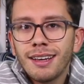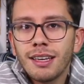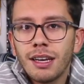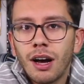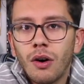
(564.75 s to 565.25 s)

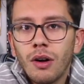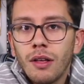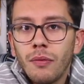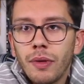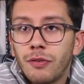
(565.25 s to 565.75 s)

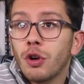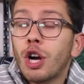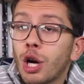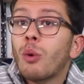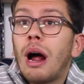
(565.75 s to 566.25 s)
If you're
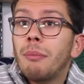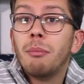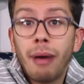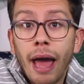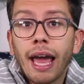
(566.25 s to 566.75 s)
gonna rob
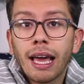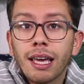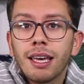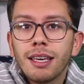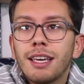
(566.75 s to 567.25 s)
the
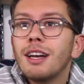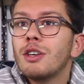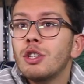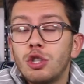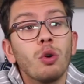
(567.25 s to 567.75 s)
bank, you
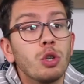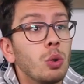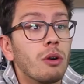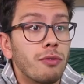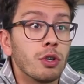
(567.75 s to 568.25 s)
don't
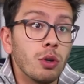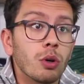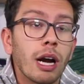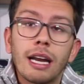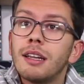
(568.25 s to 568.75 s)
do it for
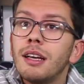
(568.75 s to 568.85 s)
$2,000.